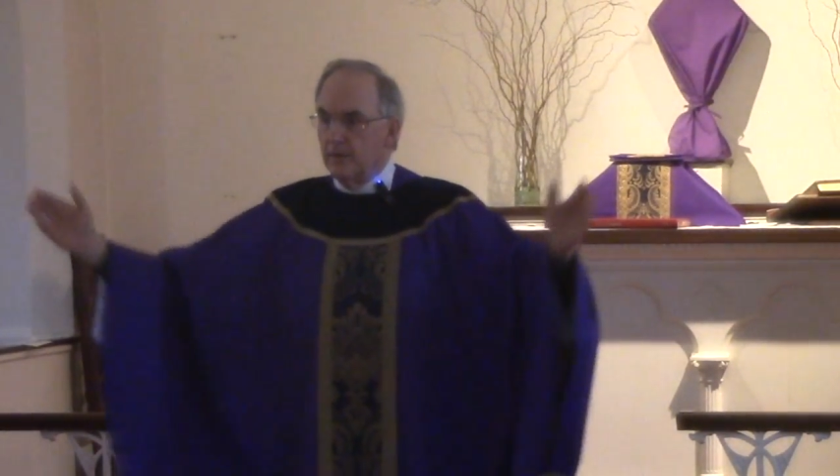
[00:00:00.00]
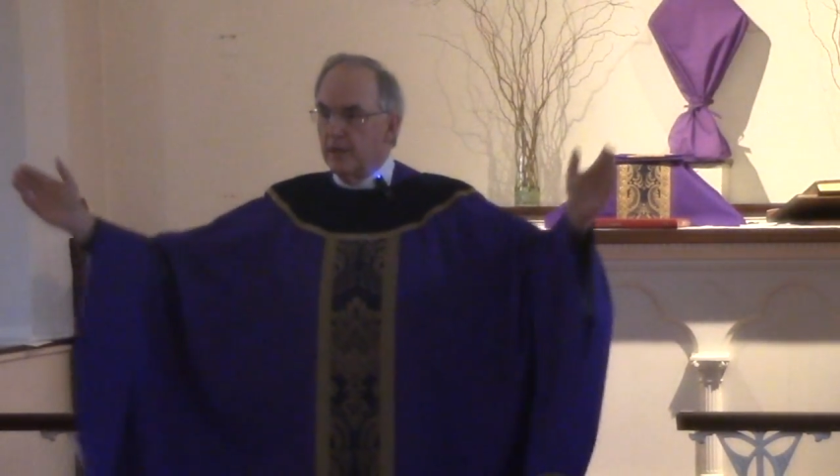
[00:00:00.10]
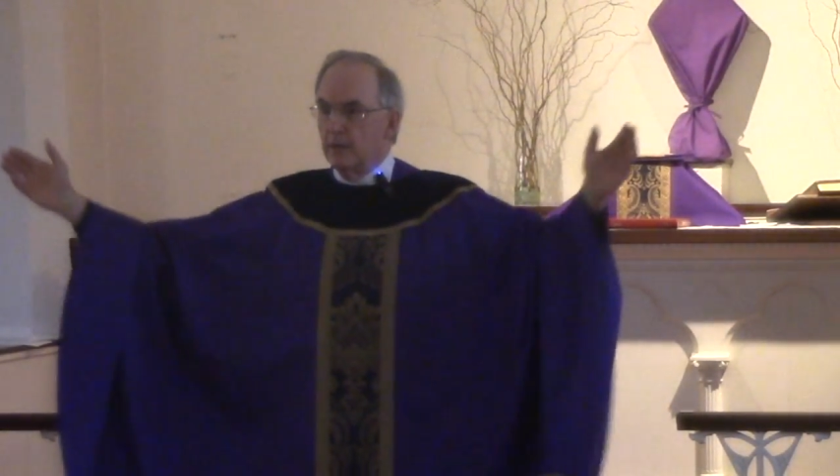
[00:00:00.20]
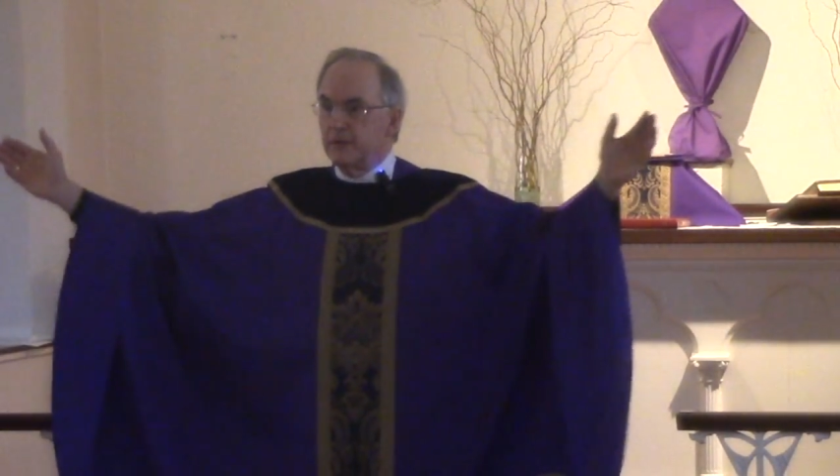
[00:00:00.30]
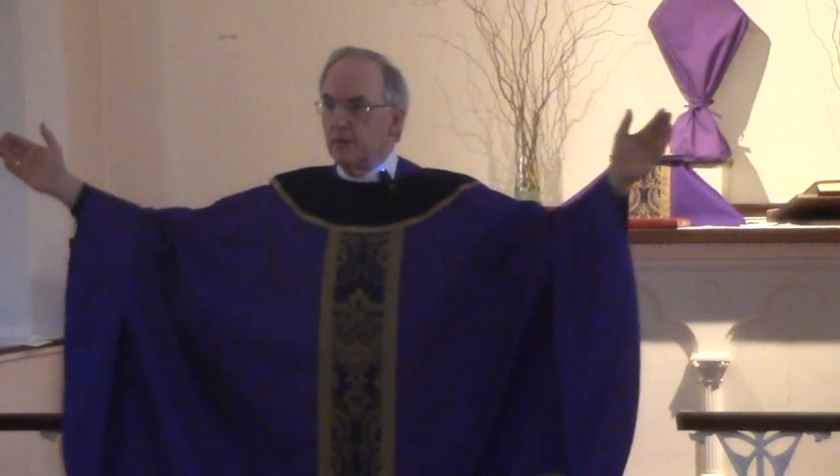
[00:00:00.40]

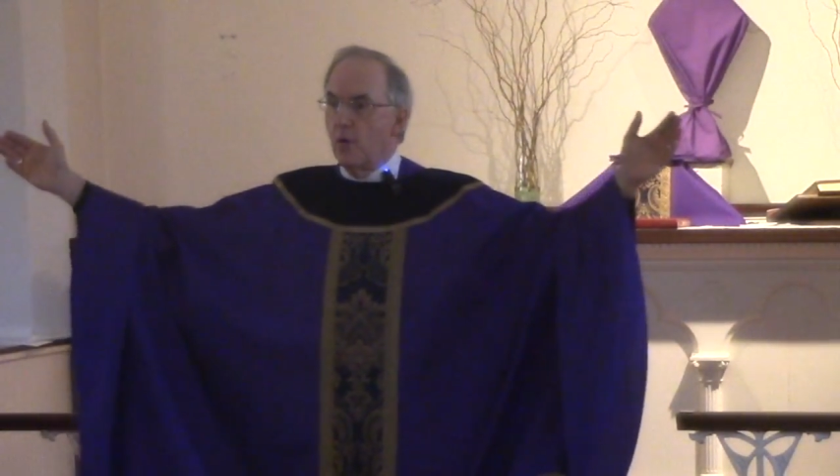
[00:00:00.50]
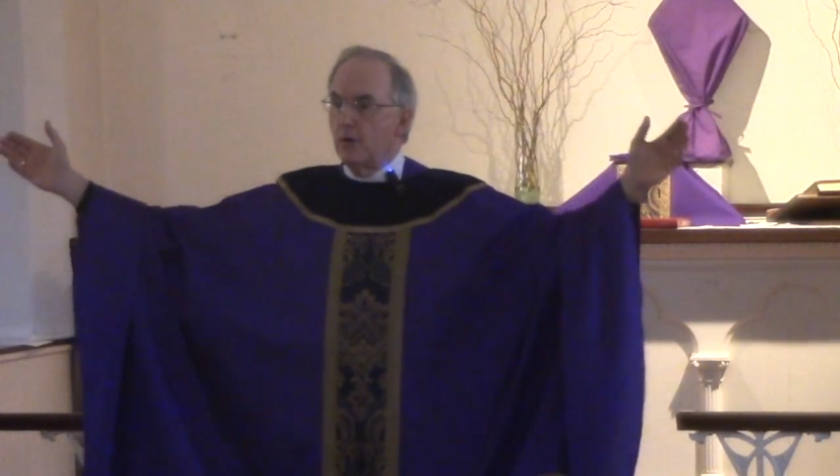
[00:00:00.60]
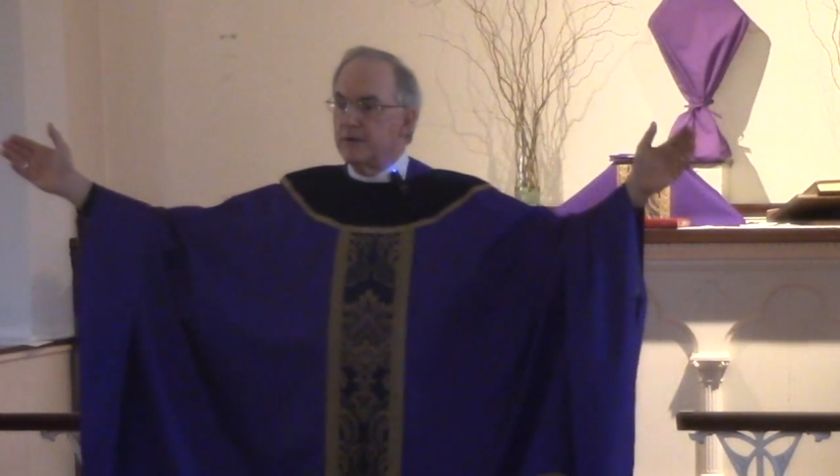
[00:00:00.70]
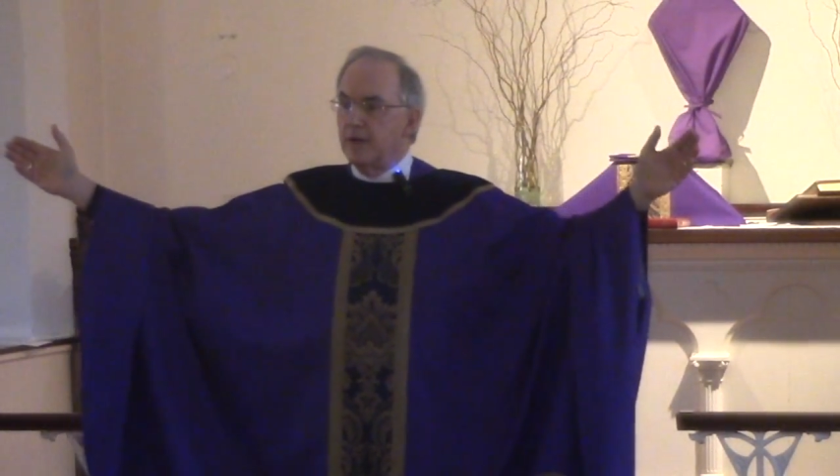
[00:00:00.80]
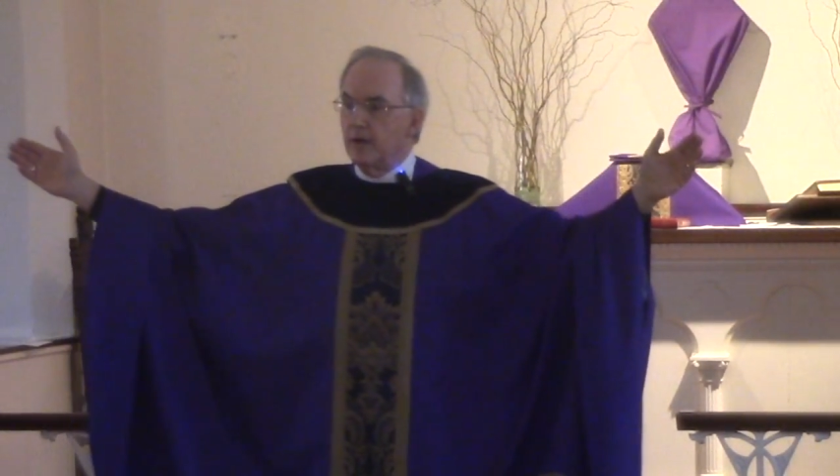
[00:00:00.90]
there is the
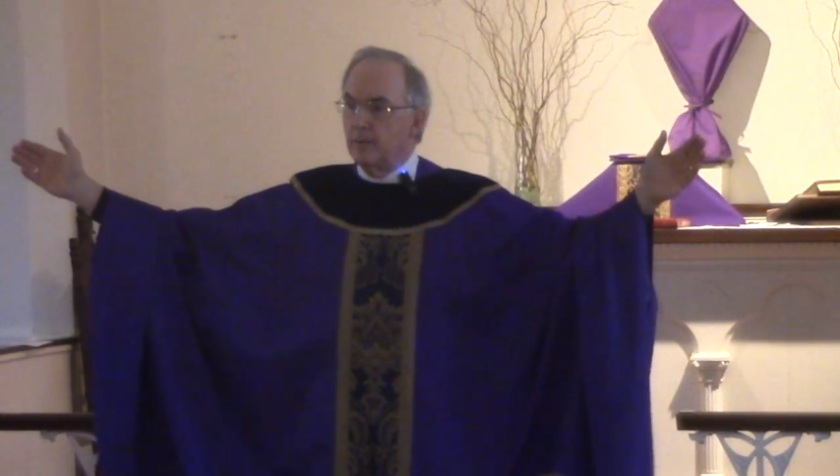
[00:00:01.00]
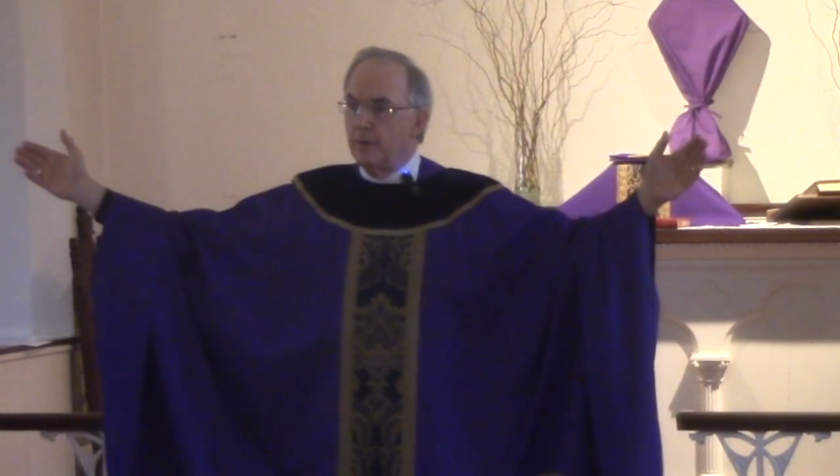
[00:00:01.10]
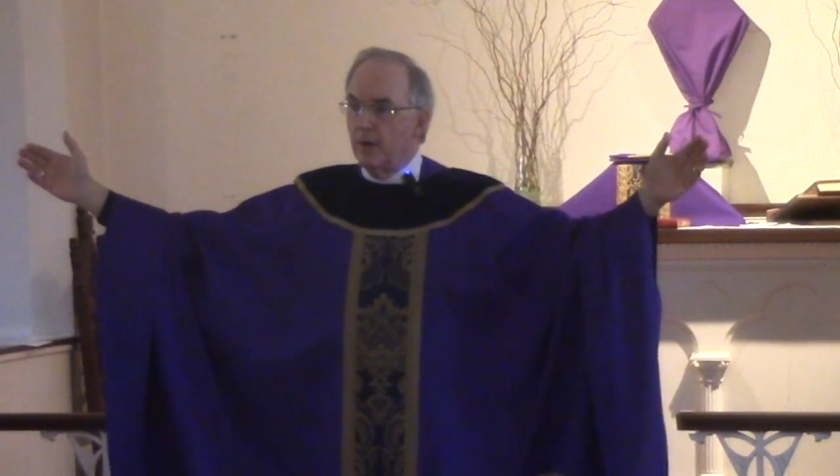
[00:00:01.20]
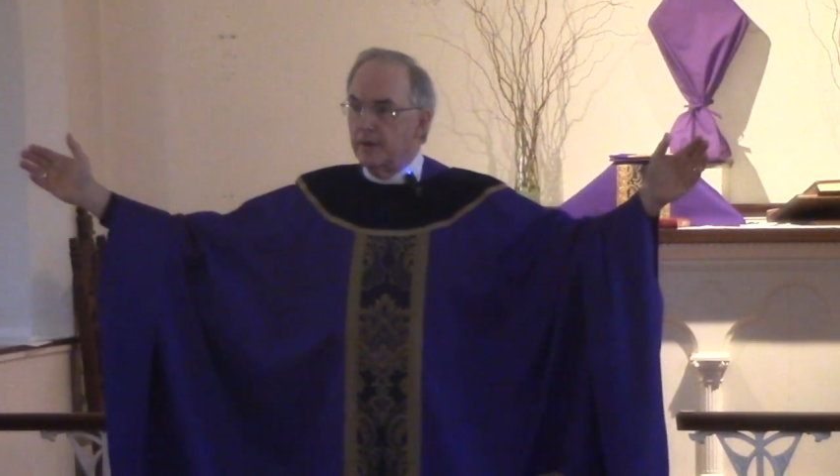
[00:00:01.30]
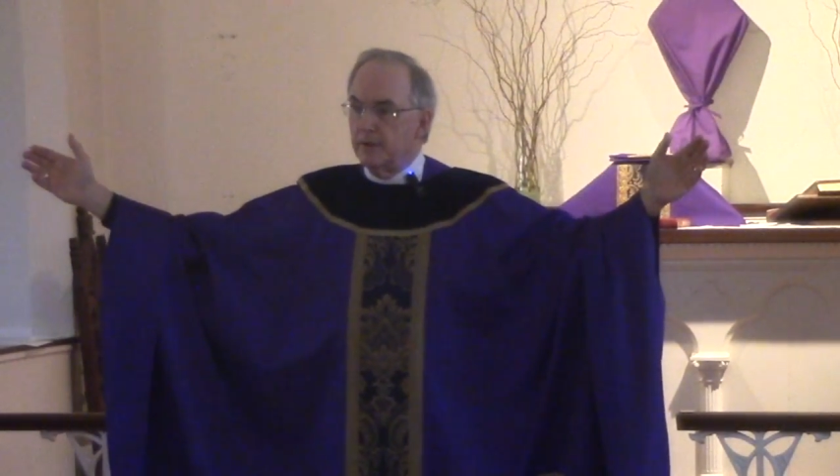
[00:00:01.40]
horizontal
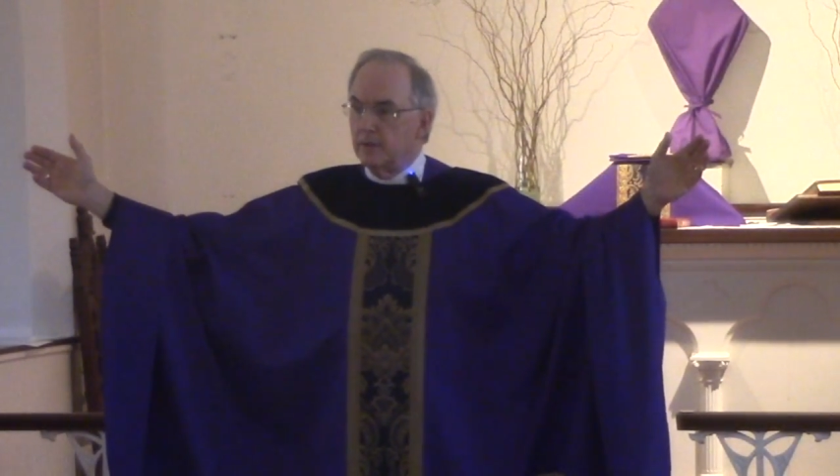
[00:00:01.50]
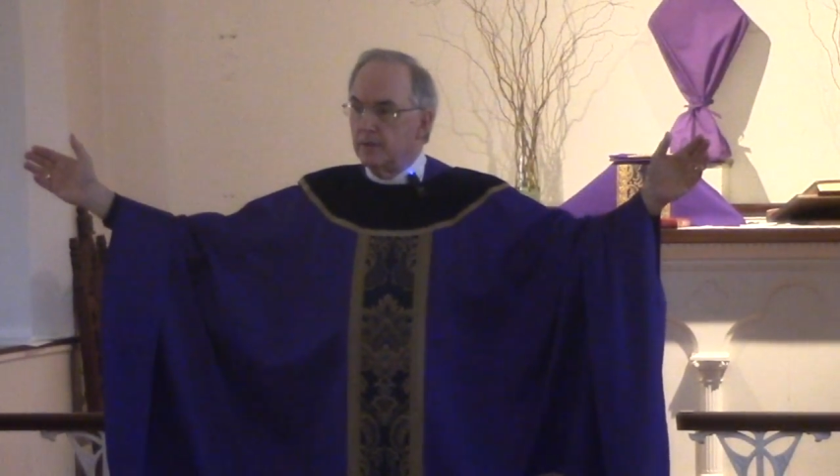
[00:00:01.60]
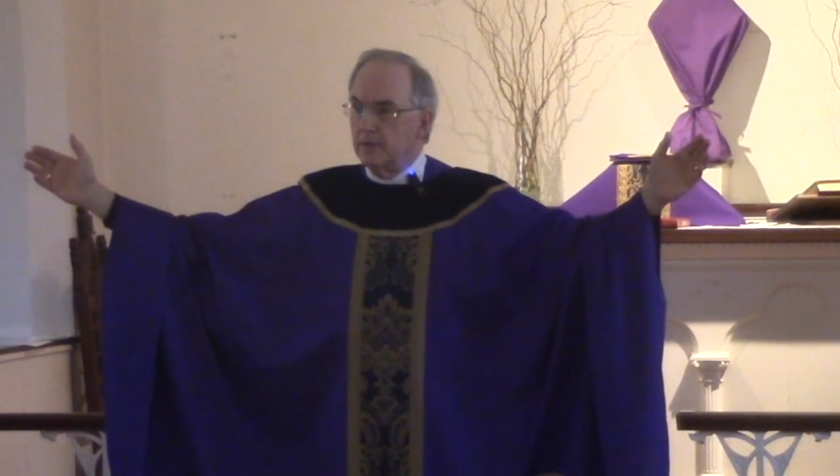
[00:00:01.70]
part.